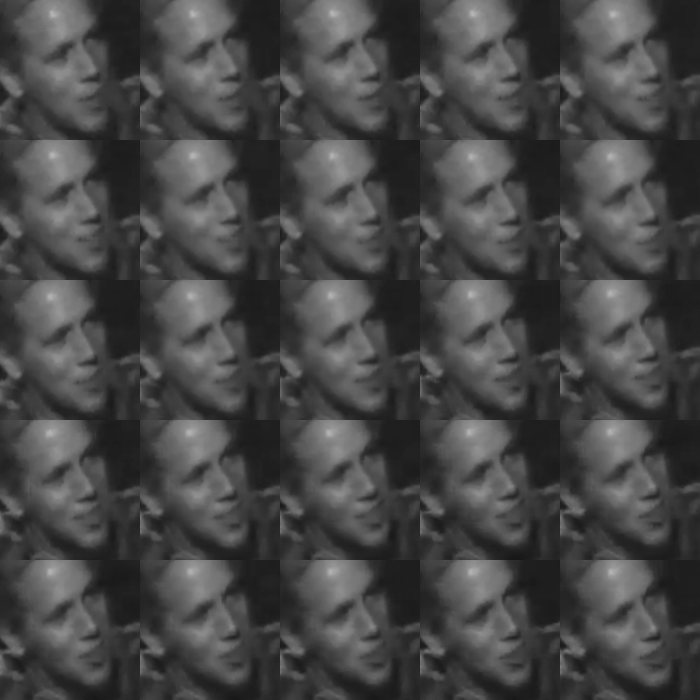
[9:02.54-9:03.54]
me on some of these
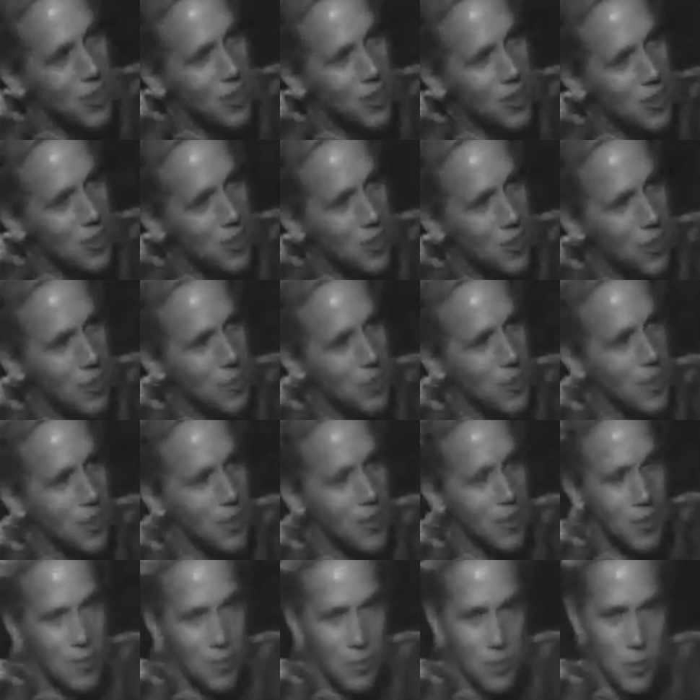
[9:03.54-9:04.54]
issues that intrigue me
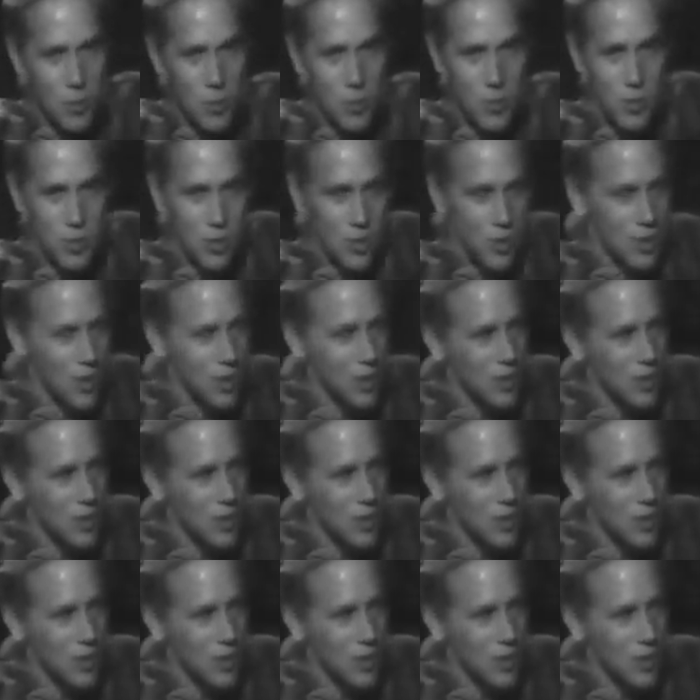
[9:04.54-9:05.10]
and the viewers and the